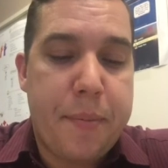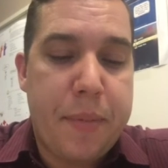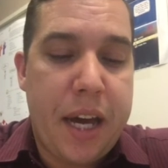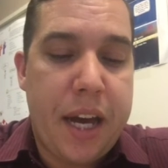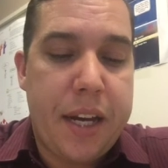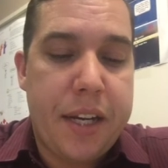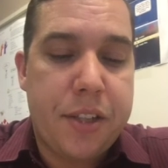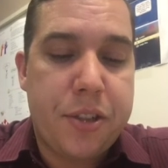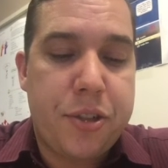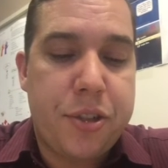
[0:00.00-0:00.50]

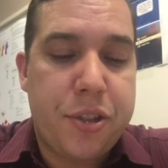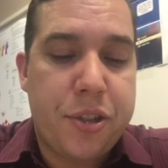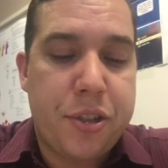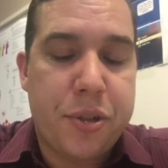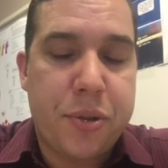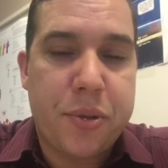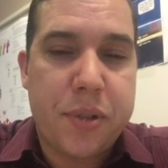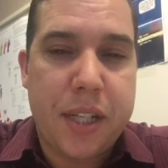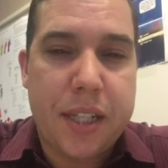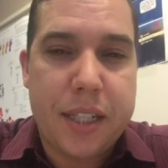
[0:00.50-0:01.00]
managed
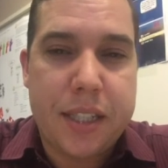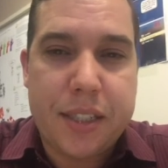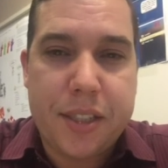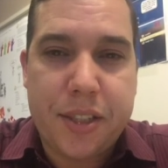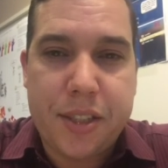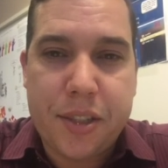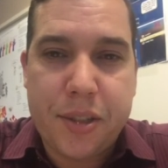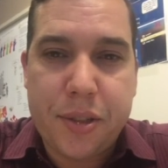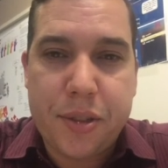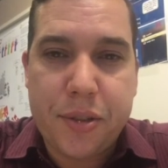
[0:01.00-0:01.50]
to
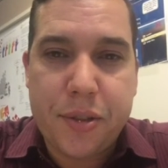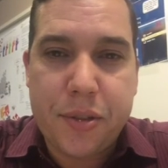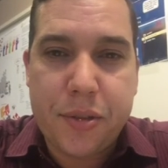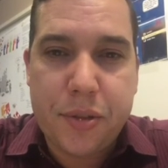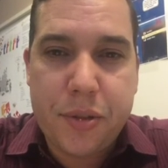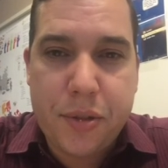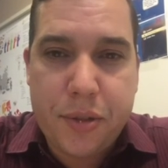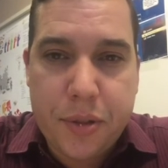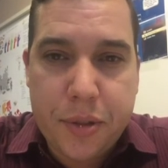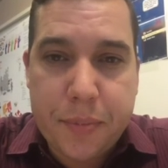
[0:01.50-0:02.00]

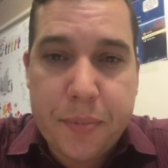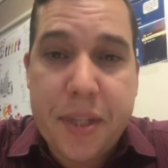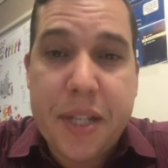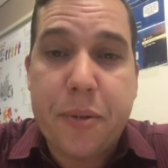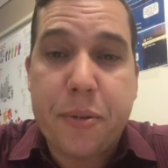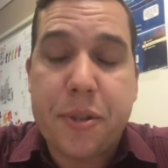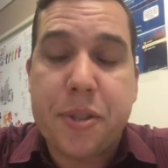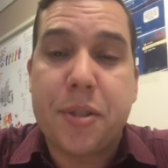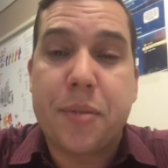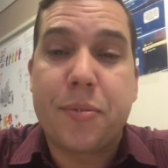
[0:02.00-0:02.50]
meet
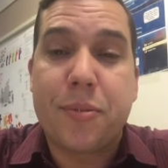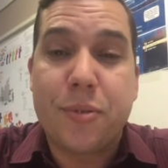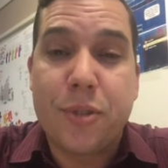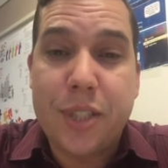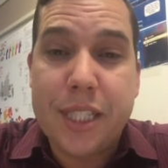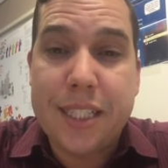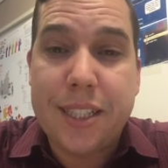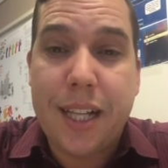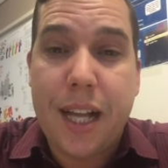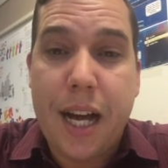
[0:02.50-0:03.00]
with some
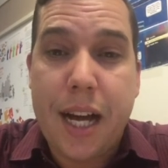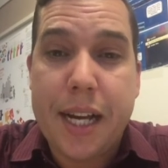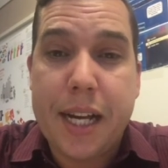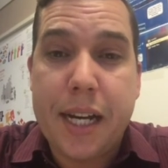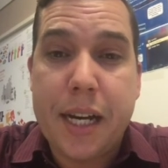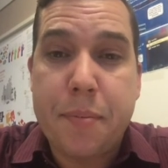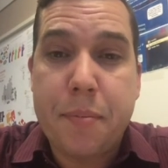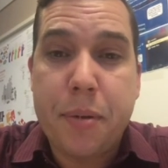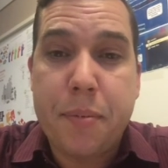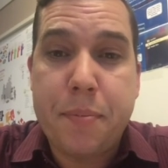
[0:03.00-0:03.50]
real high
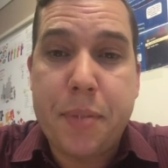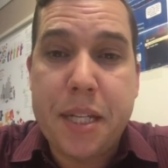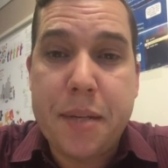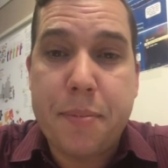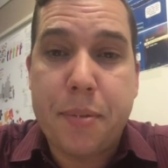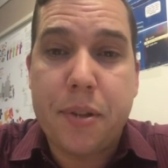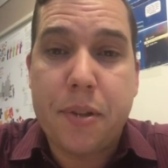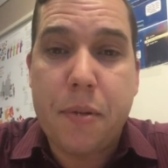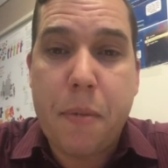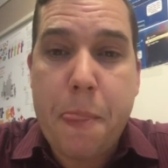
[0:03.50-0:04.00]
up
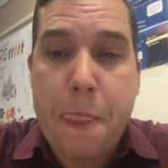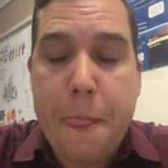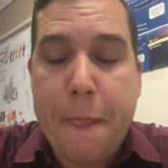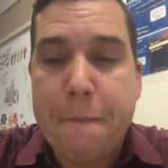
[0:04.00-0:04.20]
people